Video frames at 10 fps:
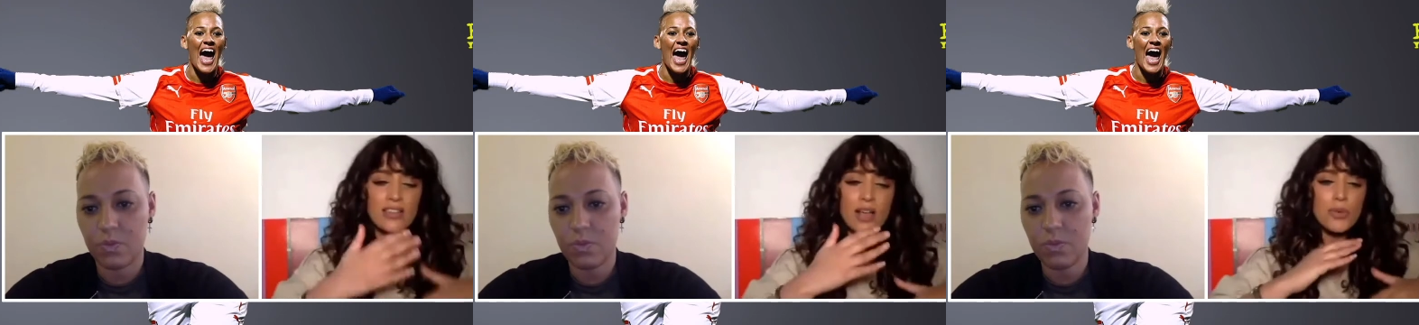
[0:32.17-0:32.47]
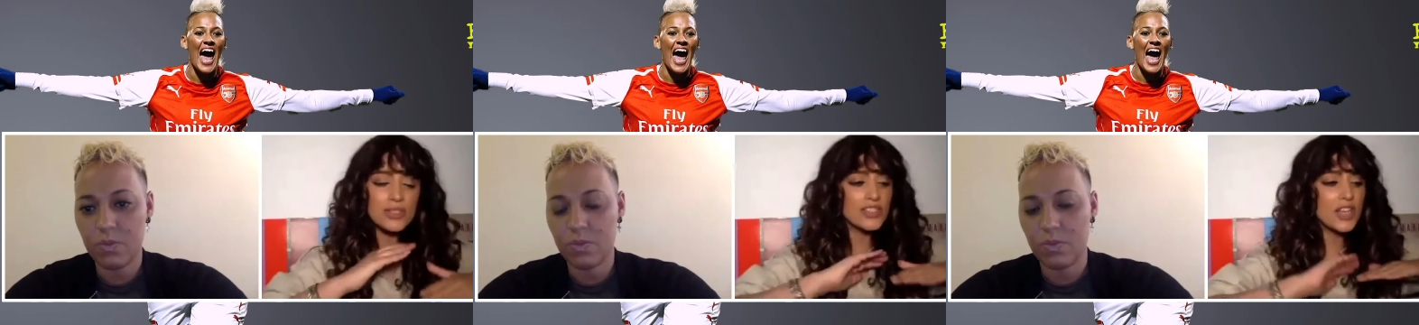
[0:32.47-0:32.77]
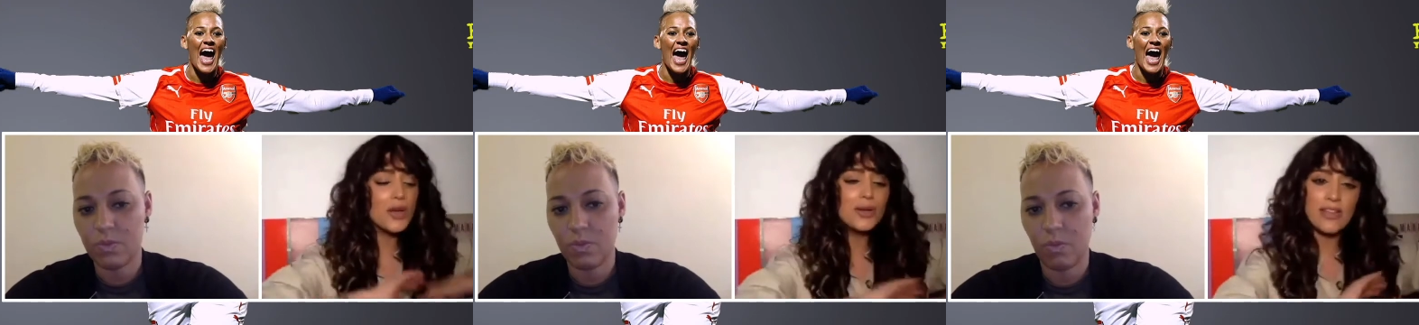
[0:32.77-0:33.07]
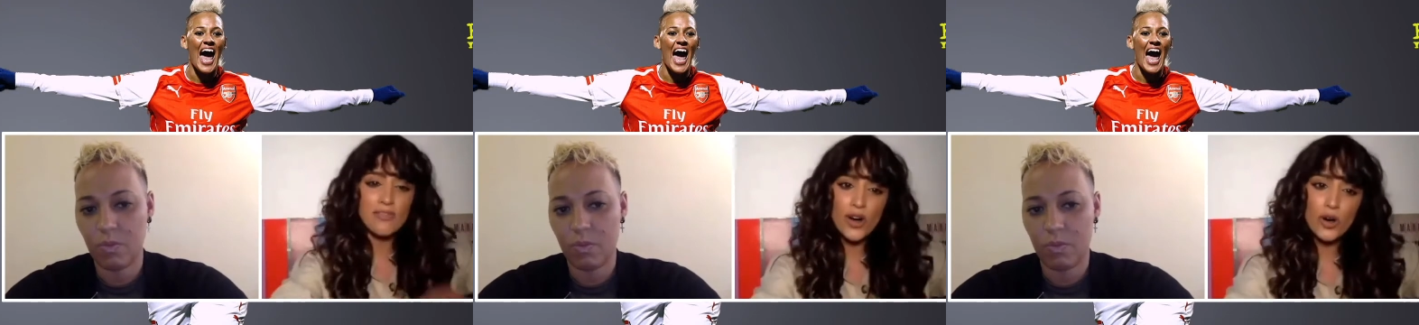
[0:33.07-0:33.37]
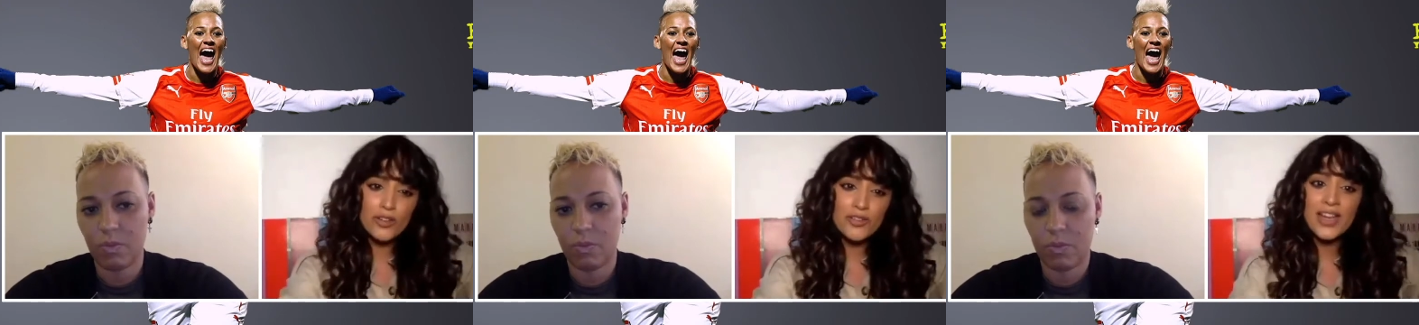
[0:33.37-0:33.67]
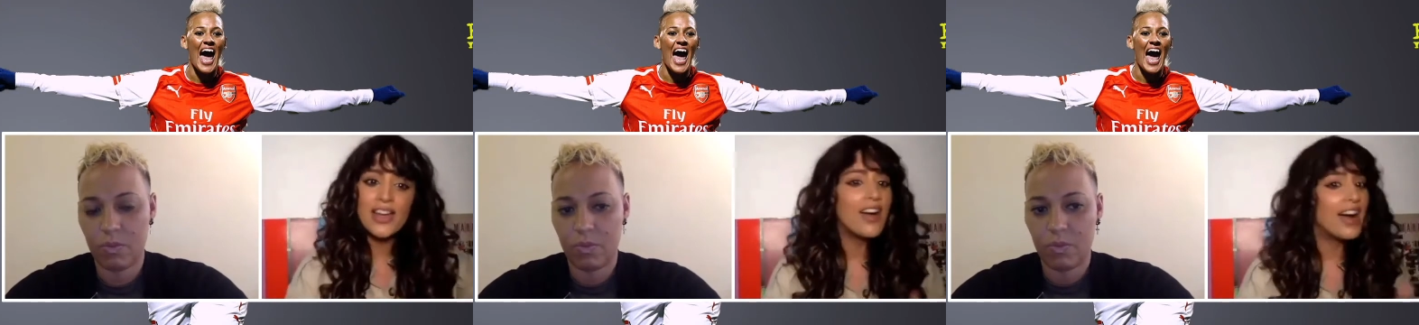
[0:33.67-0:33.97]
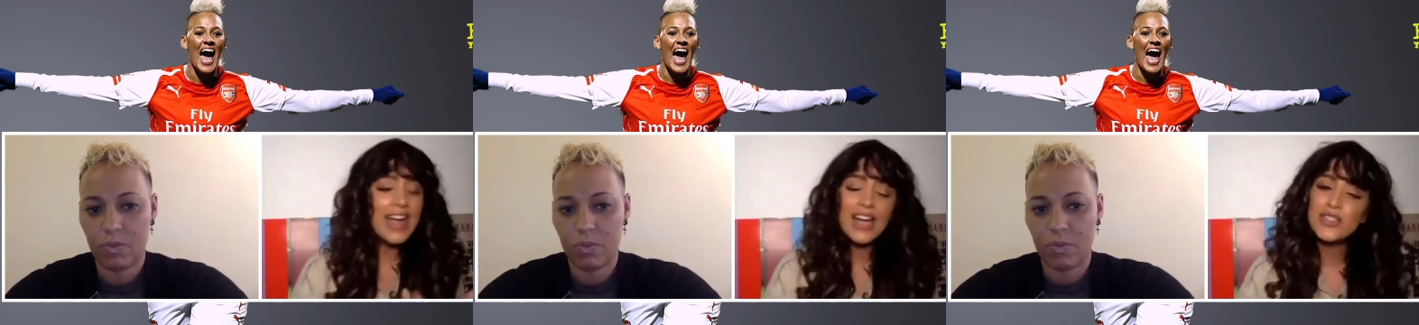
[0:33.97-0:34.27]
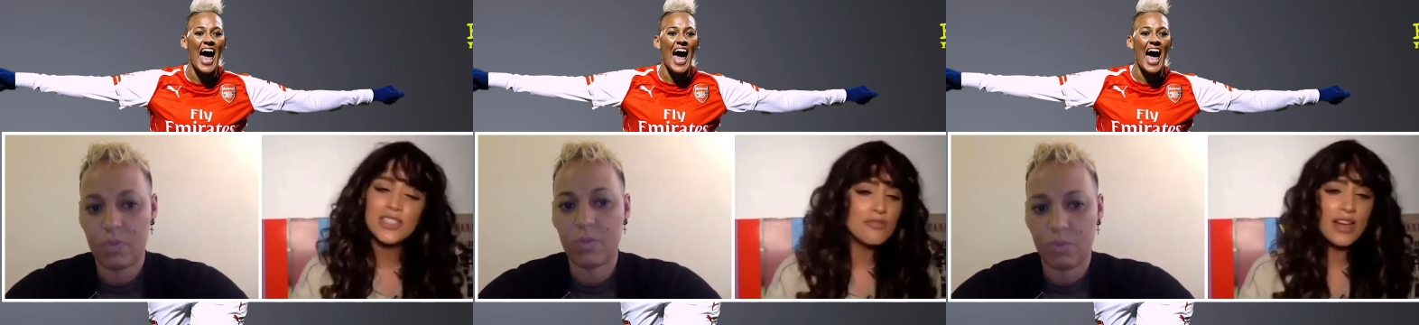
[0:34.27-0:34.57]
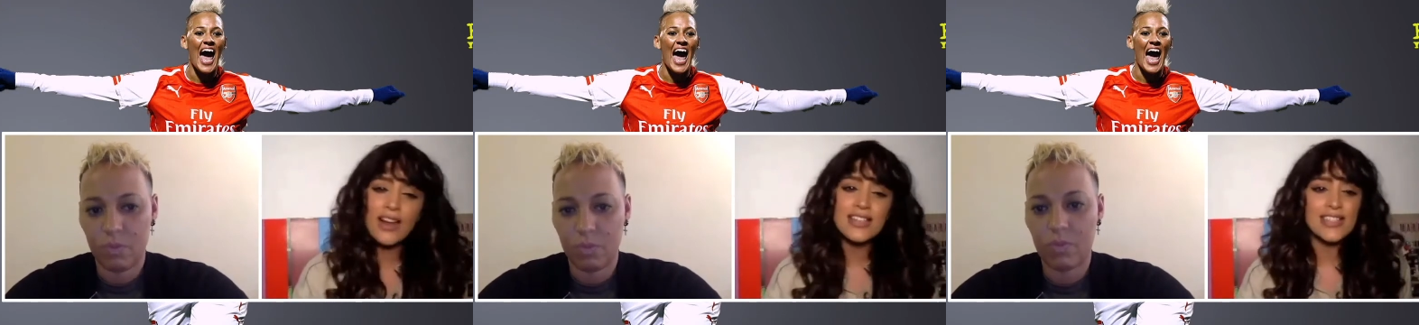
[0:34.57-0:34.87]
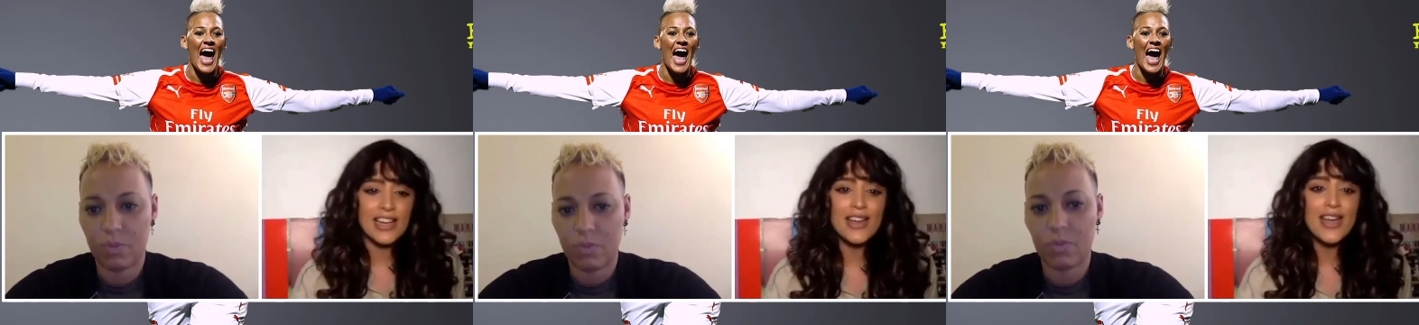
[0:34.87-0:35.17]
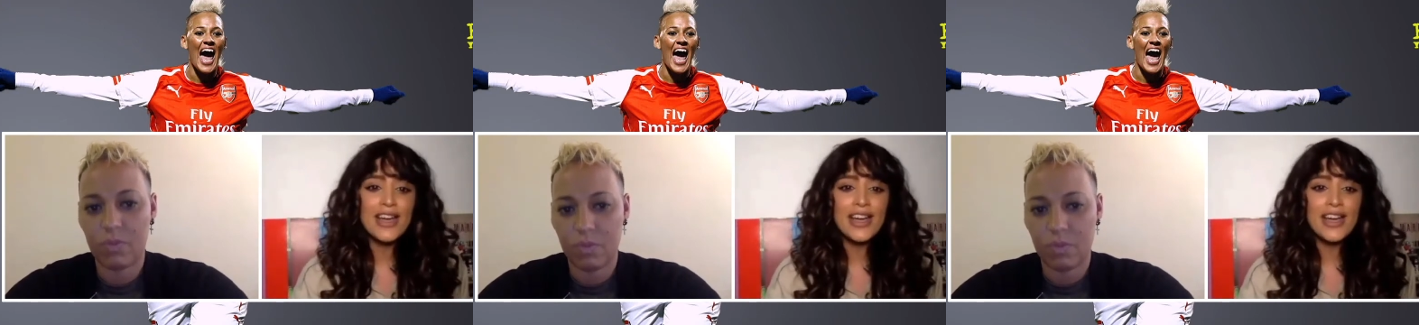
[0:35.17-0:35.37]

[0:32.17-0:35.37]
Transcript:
Speaker 1: I wasn't totally involved, I actually didn't realise that